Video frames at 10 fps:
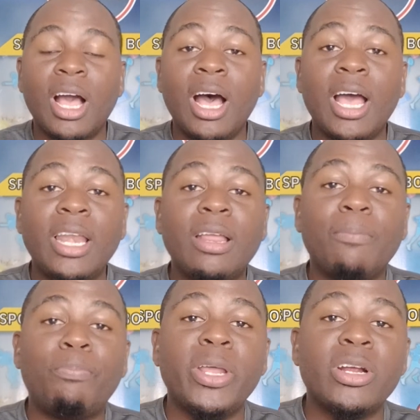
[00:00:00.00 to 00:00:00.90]

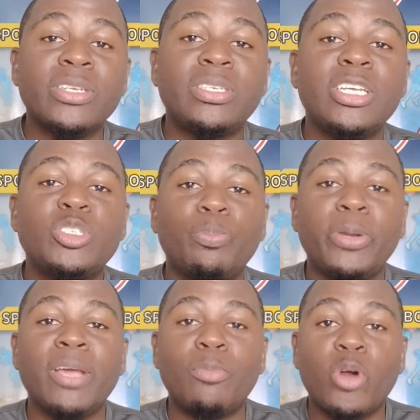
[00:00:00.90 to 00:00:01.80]
and players need to
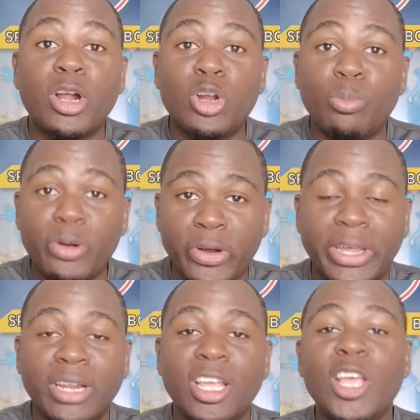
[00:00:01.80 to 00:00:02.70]
play more club
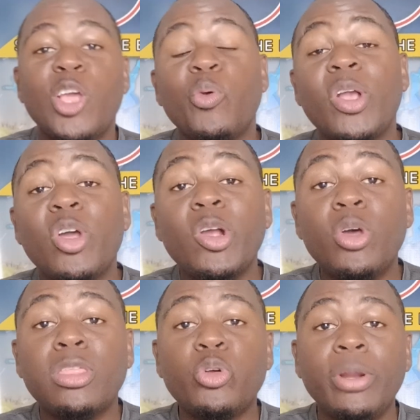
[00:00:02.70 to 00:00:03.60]
cricket. We're going to
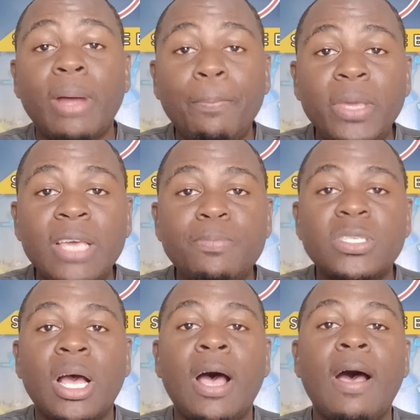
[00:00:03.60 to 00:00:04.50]
go through it, my
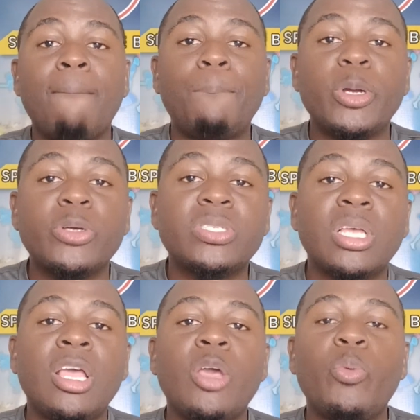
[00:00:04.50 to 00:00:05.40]
peeps.
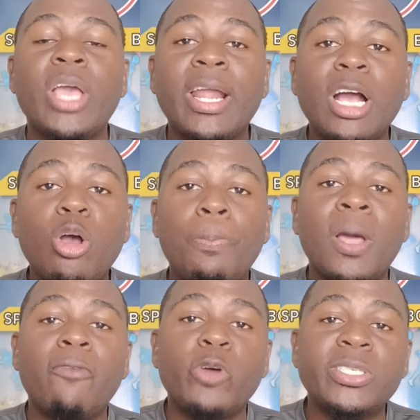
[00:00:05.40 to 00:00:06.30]
Plus, we had a couple
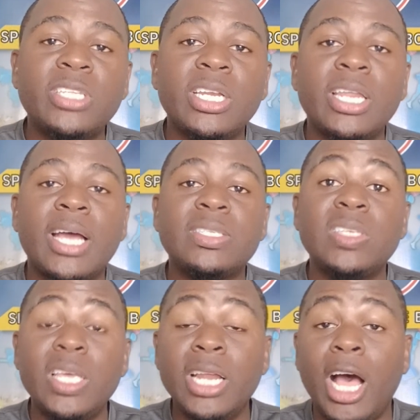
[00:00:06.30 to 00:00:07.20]
of West
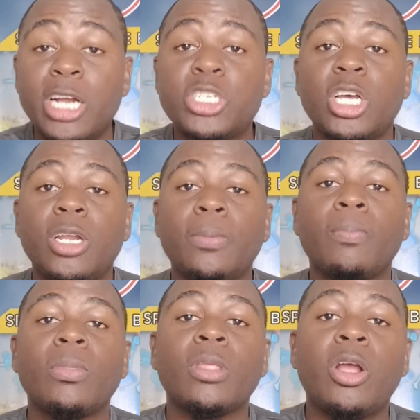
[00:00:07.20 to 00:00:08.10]
Indians in
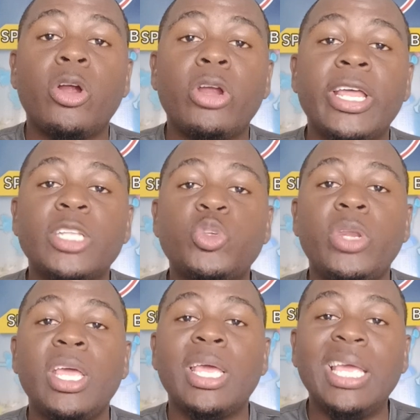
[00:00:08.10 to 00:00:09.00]
action earlier
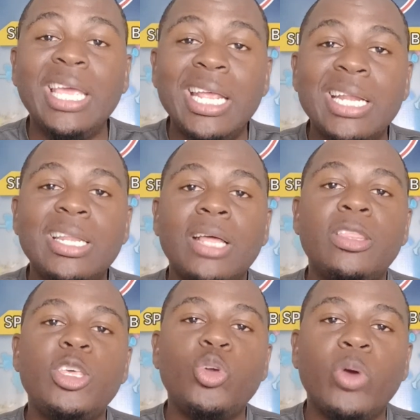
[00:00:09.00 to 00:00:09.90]
today in
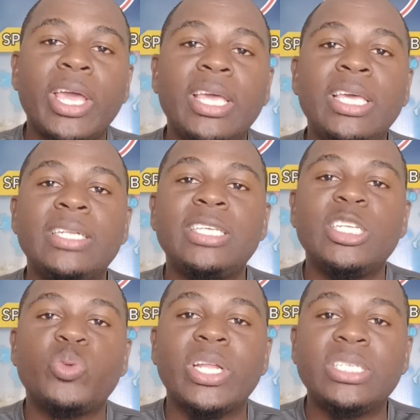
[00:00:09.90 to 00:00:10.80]
the UAE
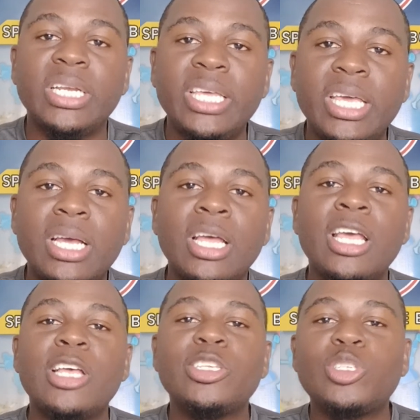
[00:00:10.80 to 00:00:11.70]
T20 League.
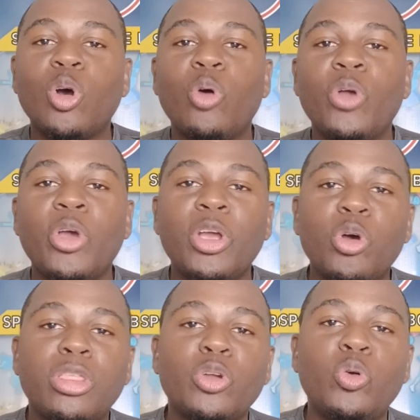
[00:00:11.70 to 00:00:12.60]
So we're going to
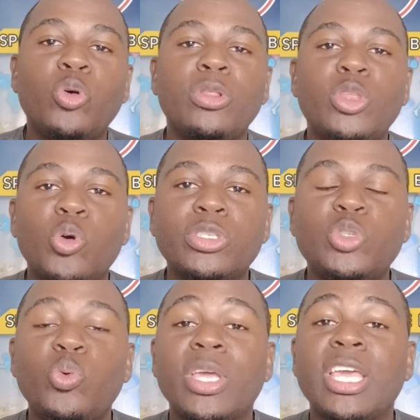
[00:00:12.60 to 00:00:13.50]
go through those
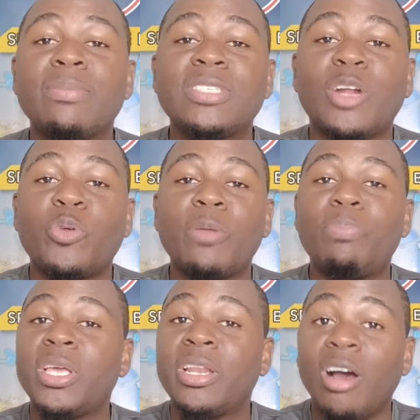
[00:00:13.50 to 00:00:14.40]
two games that were
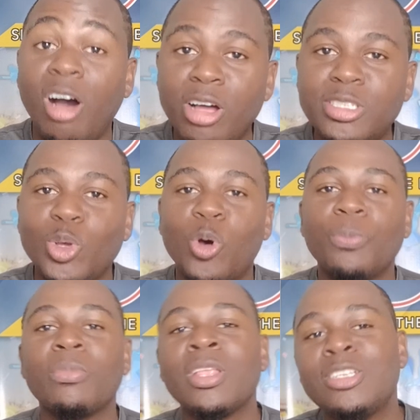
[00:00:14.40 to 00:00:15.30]
played
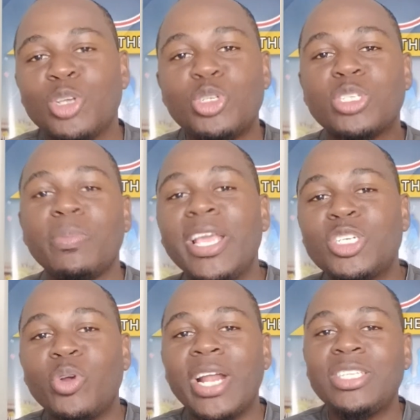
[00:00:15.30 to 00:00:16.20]
also. So just make
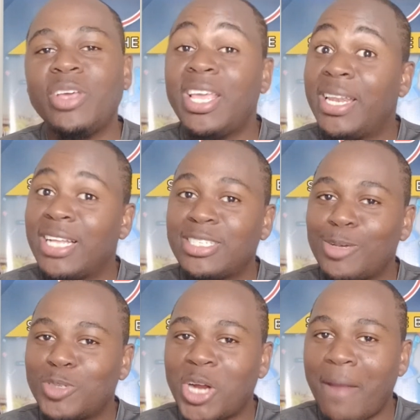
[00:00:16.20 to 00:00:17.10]
sure that you hit that
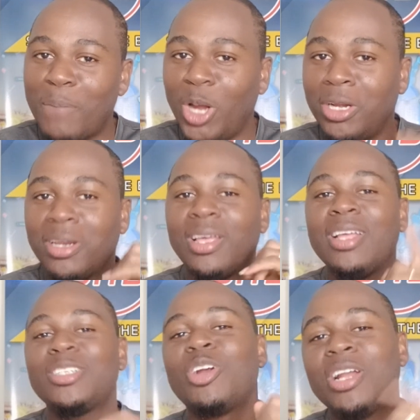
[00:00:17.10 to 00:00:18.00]
subscribe
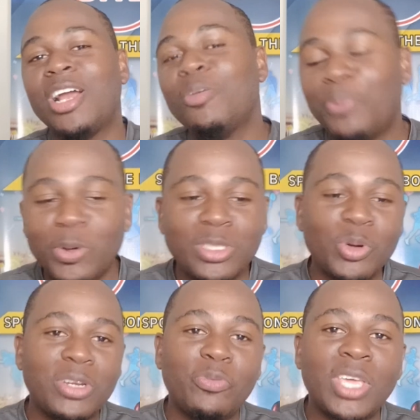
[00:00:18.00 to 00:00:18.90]
button, turn on the post
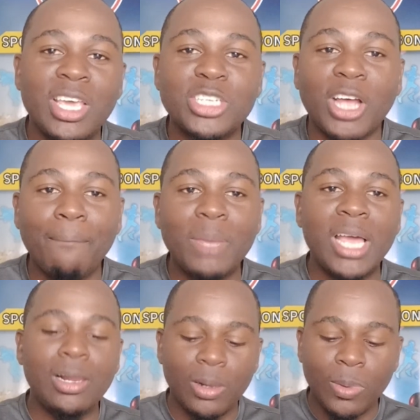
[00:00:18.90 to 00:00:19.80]
notification
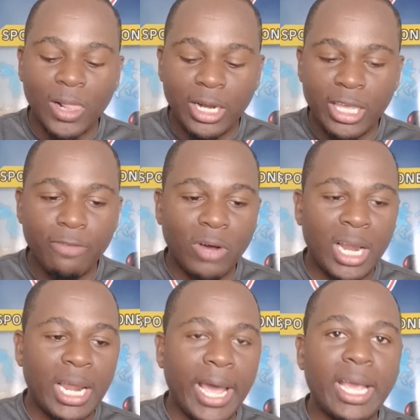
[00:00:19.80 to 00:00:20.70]
bell, leave
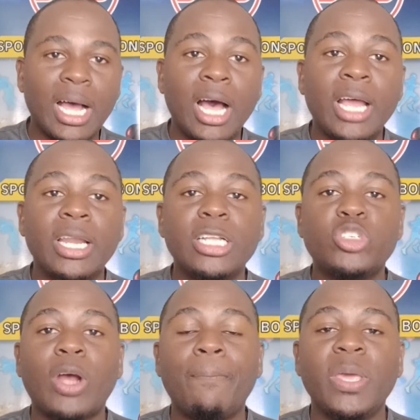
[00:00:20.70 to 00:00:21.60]
a like and
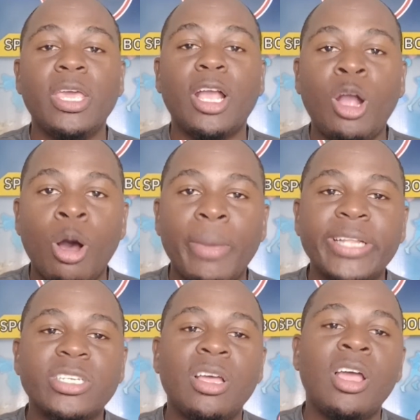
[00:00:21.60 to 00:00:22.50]
drop a
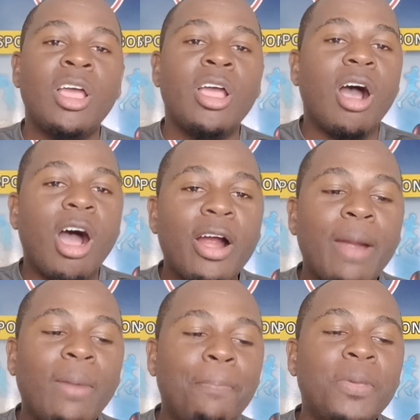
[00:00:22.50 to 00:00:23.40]
comment. All
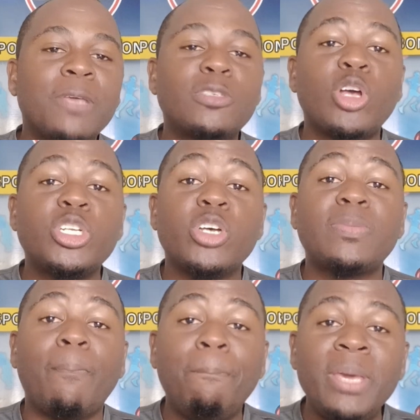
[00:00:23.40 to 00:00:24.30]
right, my peeps, so
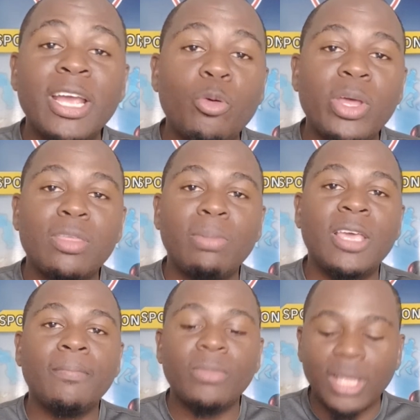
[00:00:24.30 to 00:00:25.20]
just bear with
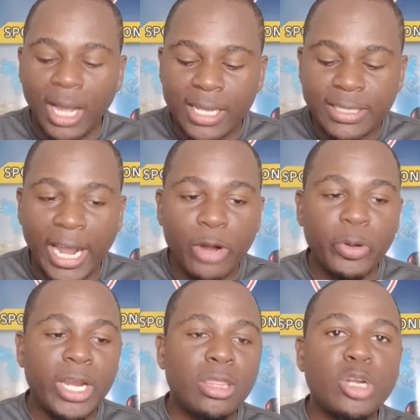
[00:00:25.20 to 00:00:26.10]
me as I
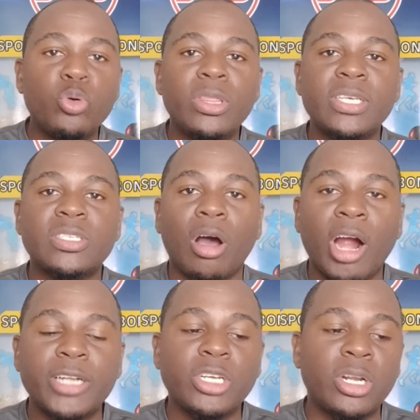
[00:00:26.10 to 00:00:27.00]
read through this
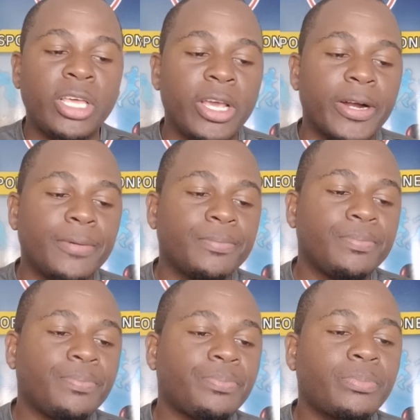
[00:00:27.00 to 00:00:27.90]
article here.
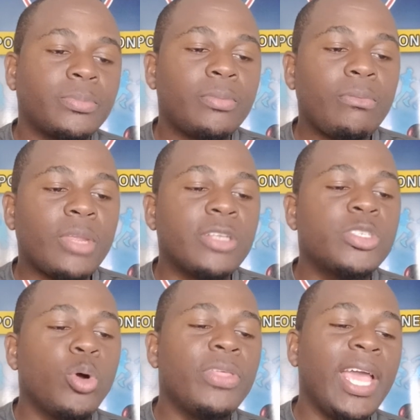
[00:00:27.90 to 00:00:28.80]

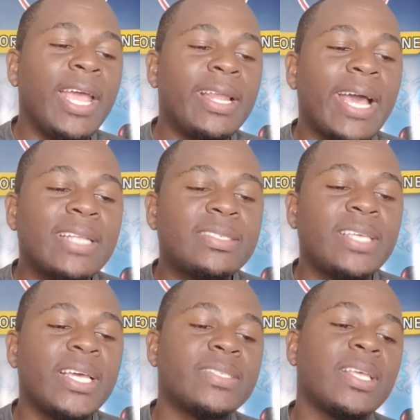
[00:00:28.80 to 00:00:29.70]
So the headline
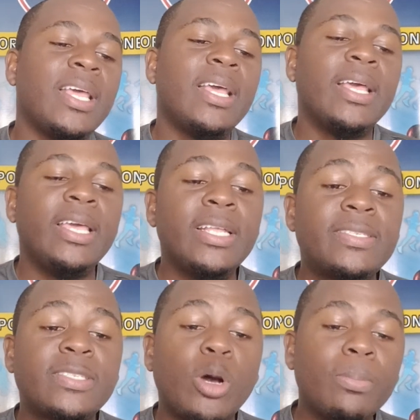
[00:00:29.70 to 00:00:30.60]
says,
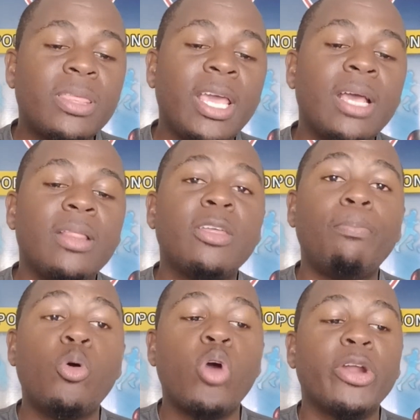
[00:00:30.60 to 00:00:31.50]
it's something the
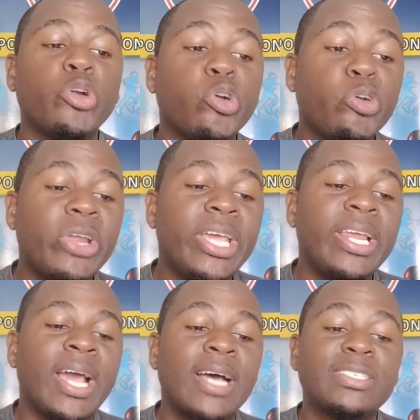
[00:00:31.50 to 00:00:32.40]
board
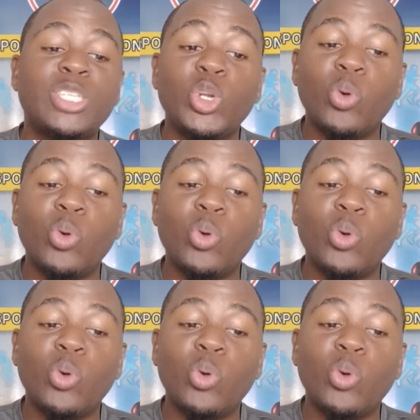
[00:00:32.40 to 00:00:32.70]
really has to